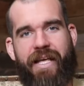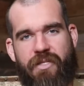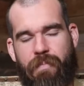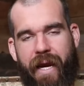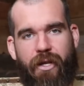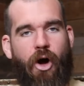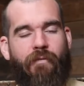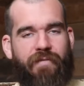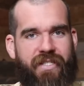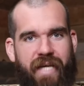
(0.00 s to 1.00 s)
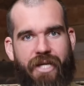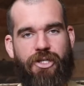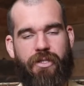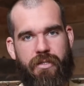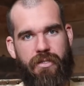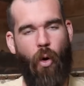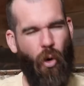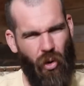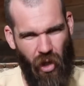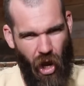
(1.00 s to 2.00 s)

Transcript: has been conversations all